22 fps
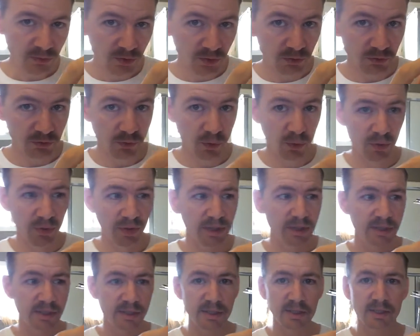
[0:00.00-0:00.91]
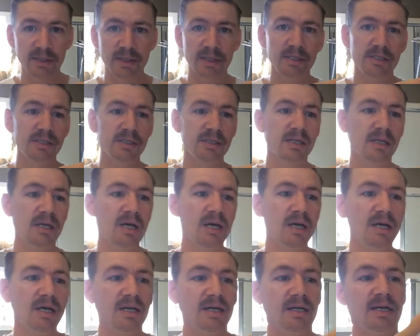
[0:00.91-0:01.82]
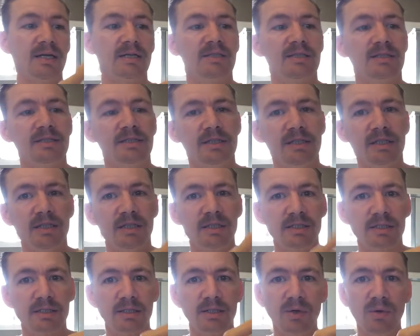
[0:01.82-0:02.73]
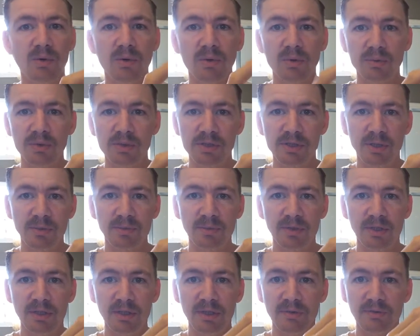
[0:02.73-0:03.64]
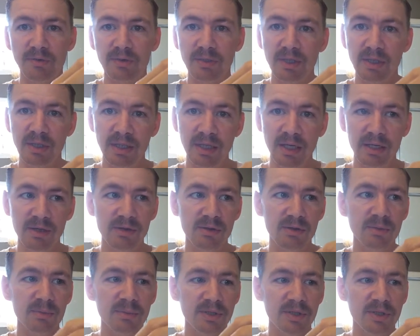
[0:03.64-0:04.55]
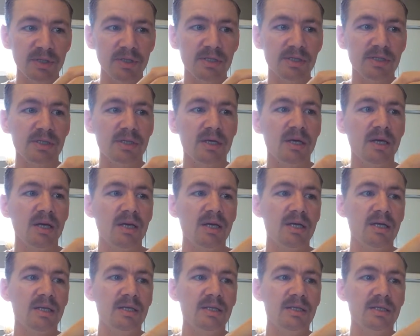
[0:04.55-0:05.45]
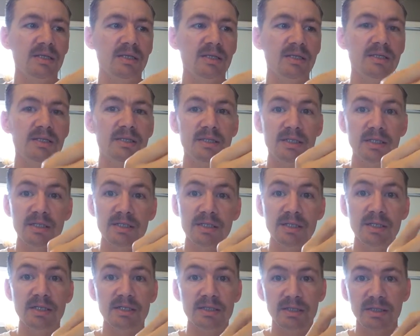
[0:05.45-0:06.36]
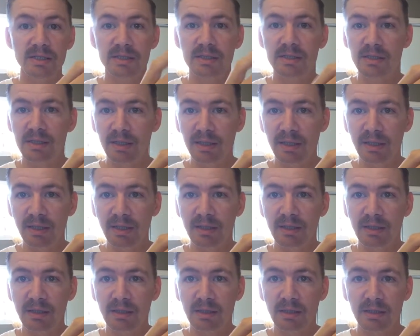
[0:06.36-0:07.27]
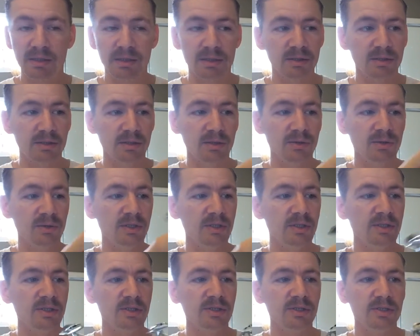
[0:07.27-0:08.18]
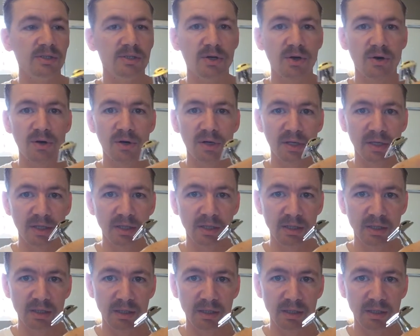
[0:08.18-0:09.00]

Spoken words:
for these series, and I suggest going with something different than the L because this does get slick. So this is a knurling,